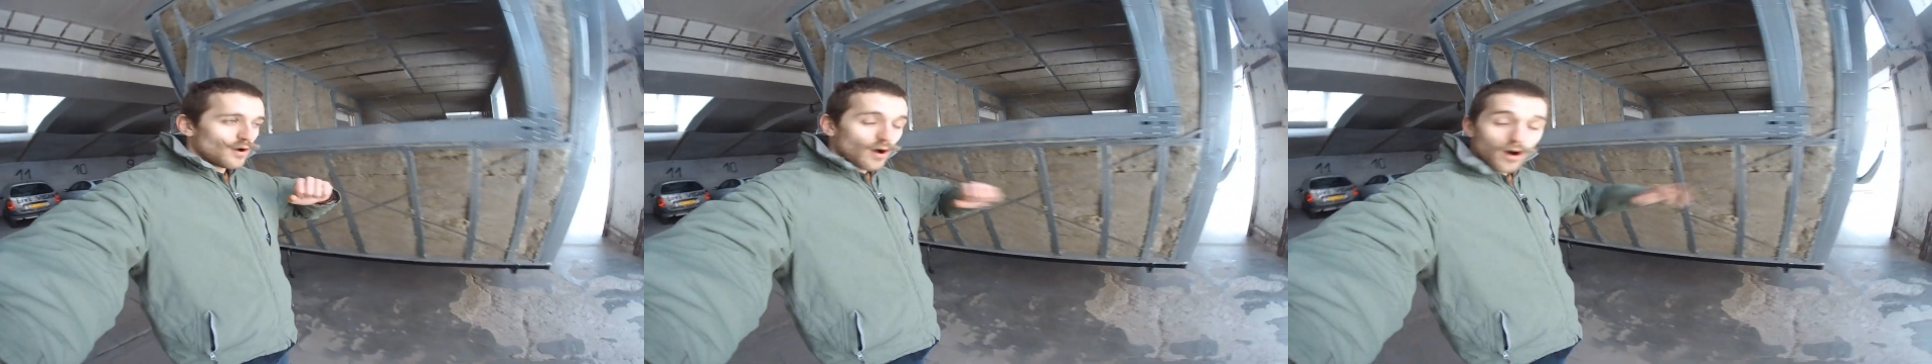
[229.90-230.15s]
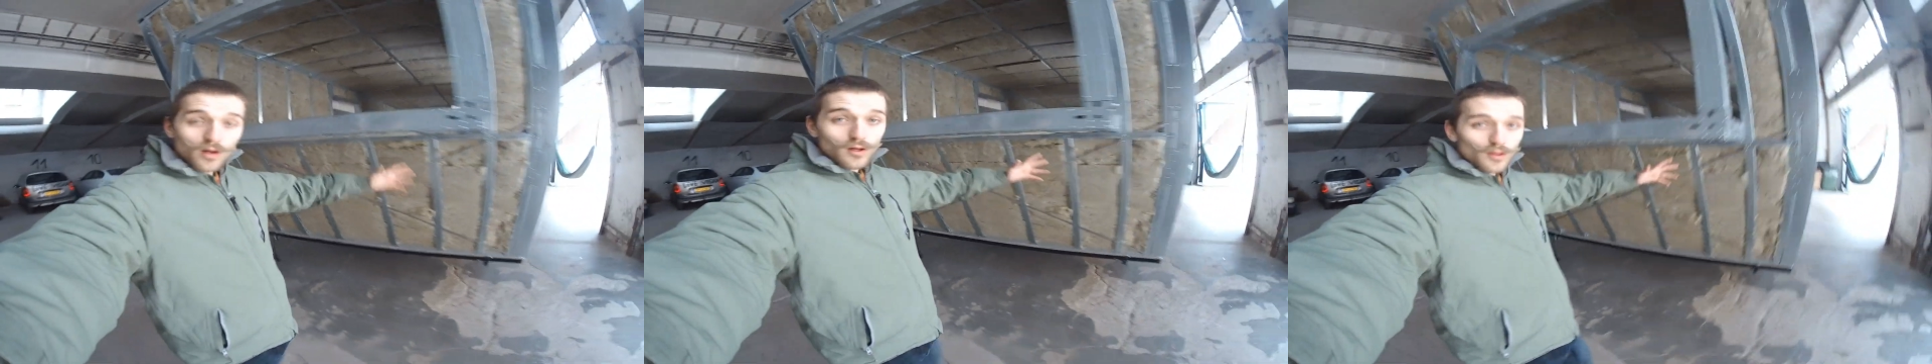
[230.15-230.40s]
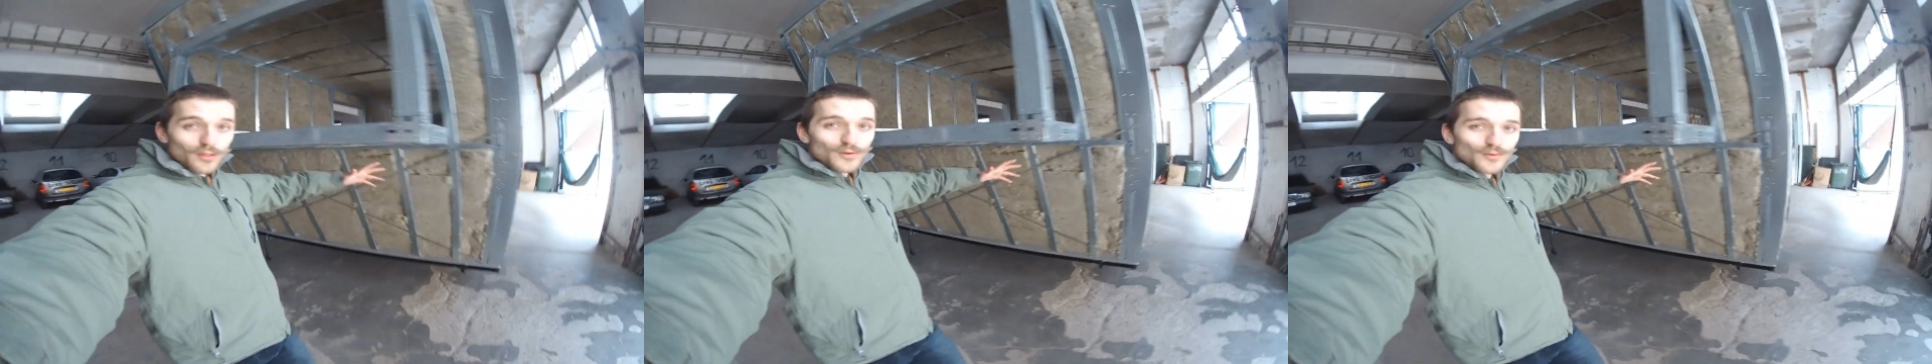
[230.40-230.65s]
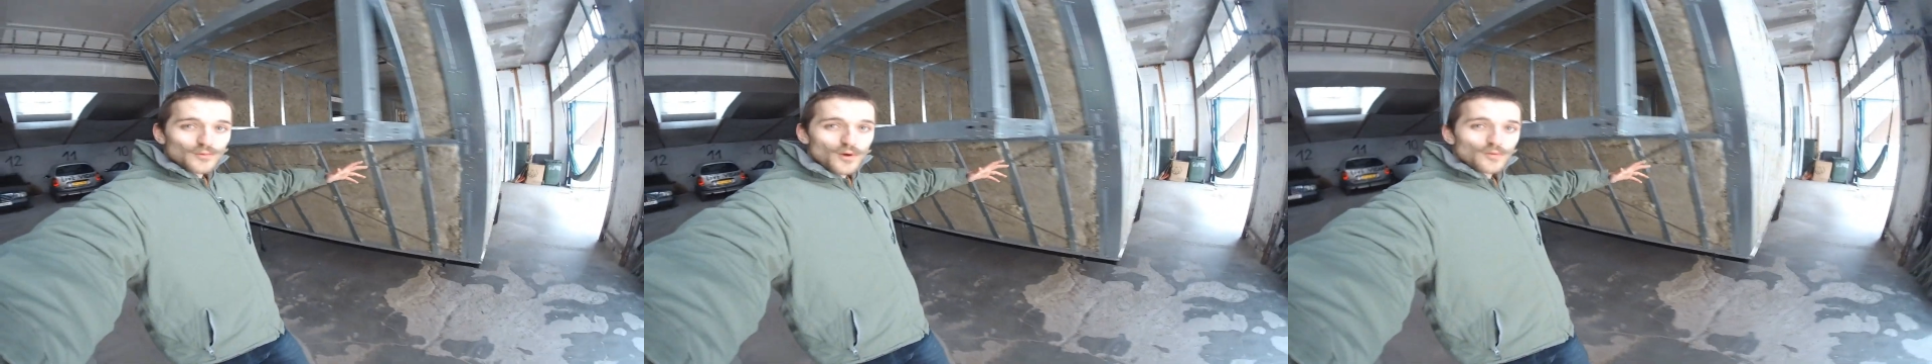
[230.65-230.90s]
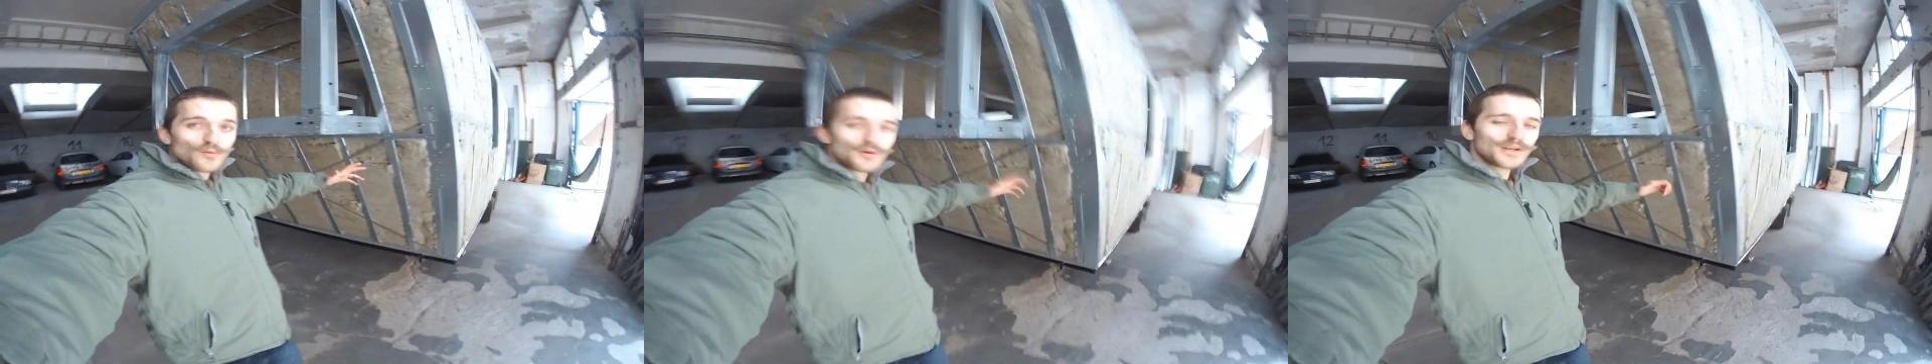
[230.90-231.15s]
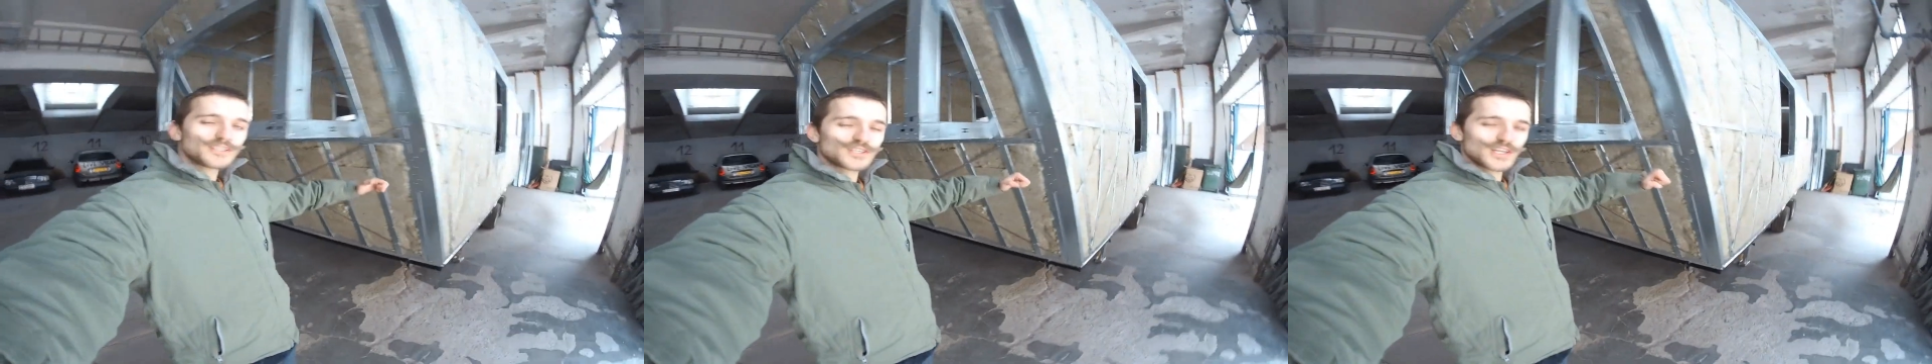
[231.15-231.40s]
All the
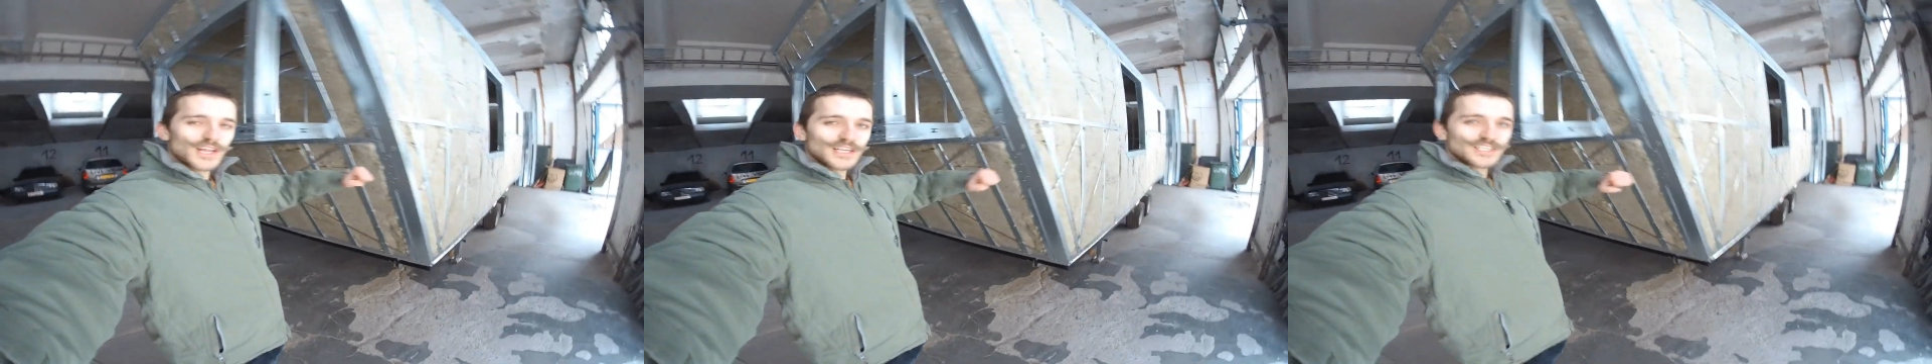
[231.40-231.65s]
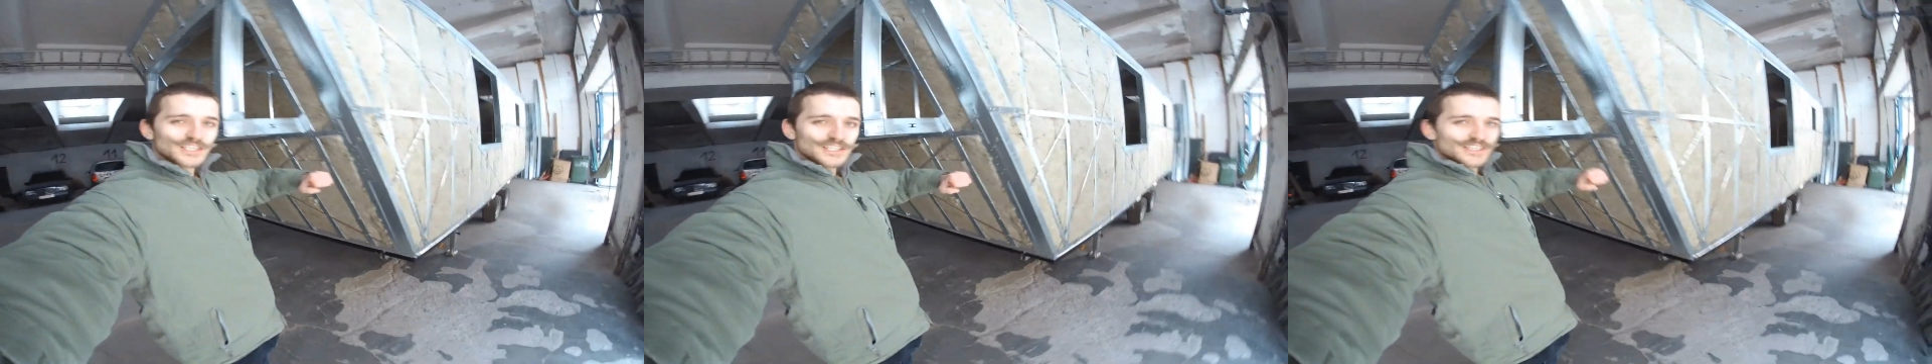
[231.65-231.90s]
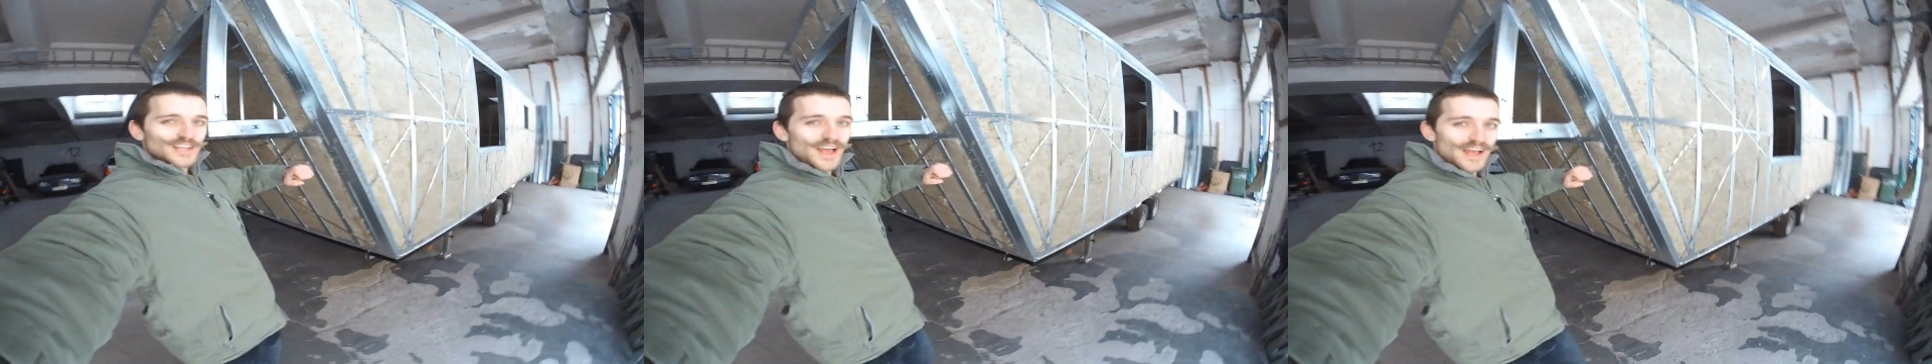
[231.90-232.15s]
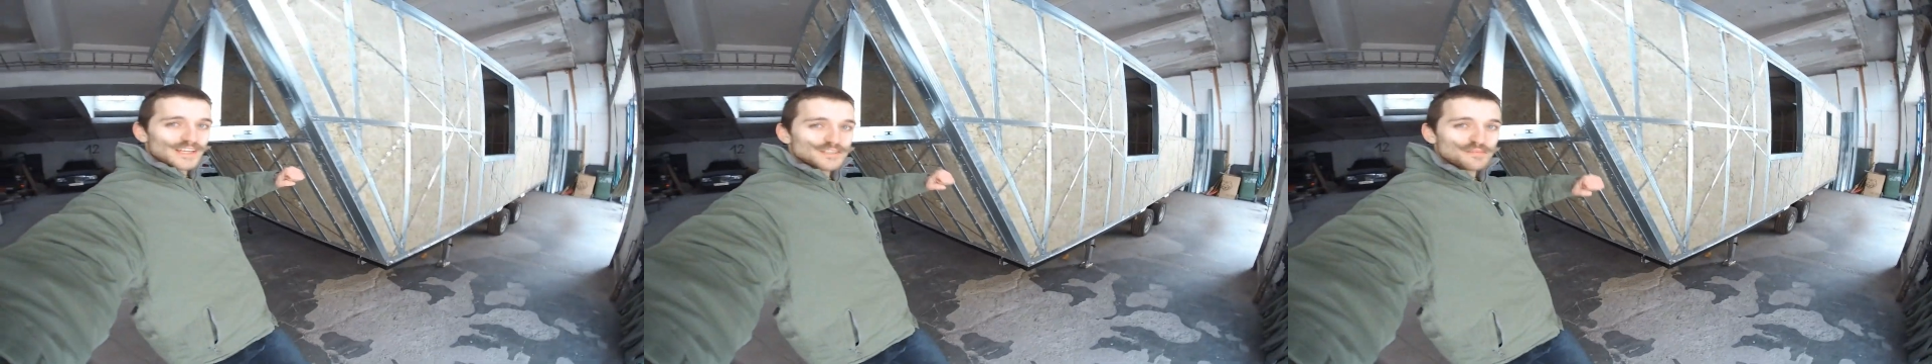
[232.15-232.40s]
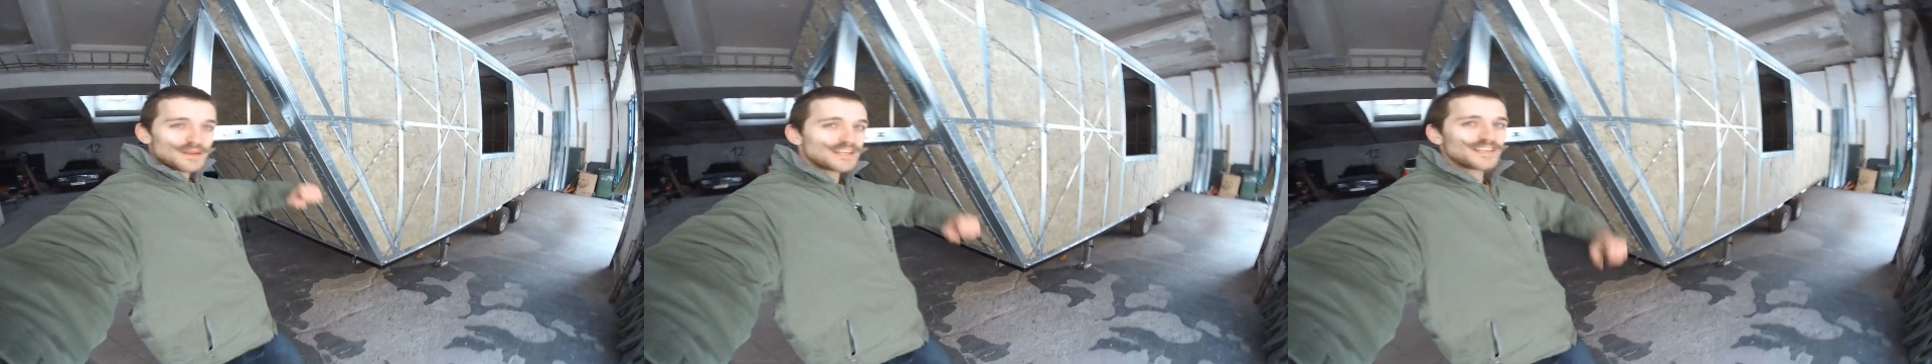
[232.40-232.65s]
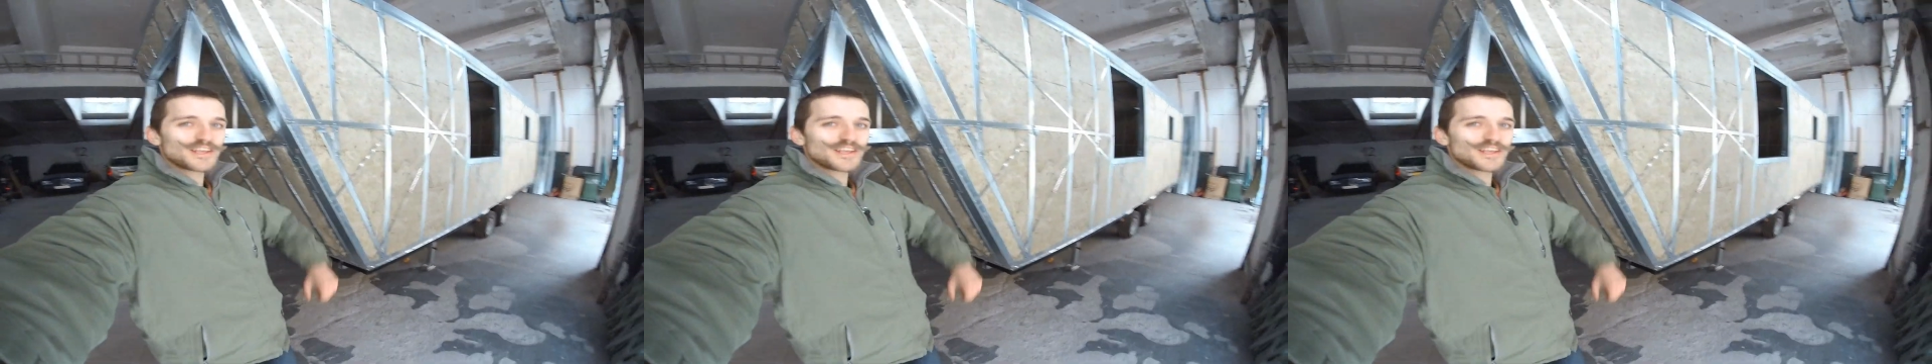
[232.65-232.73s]
rockwool insulation has been